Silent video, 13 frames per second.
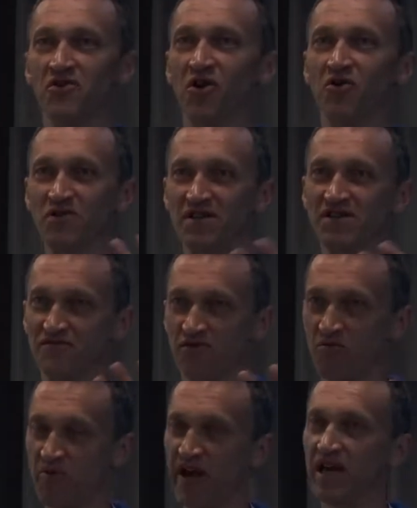no need for
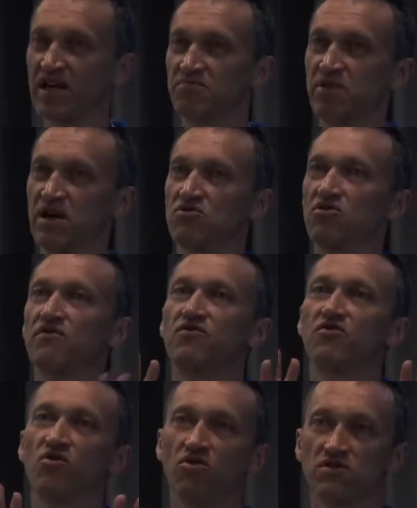brace, but of
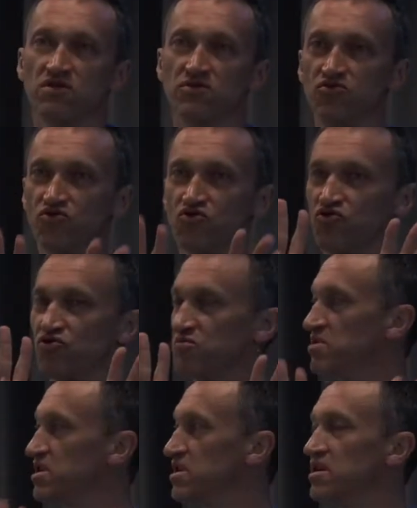course you should
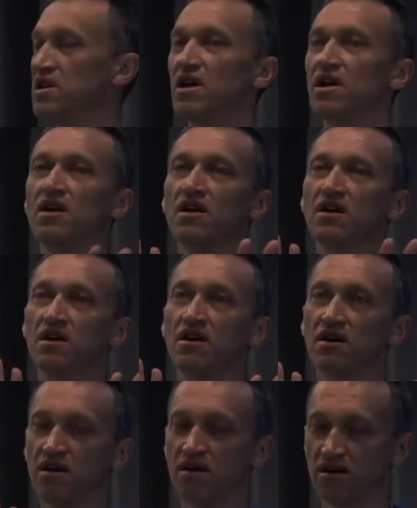be,
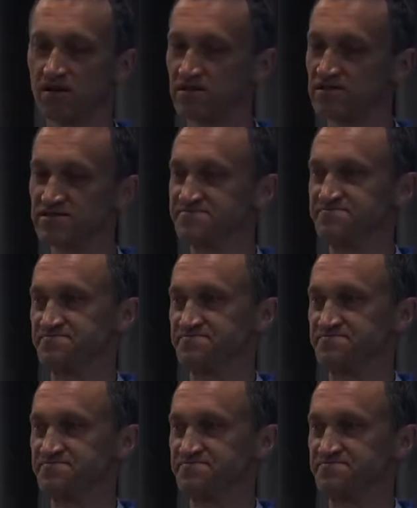uh,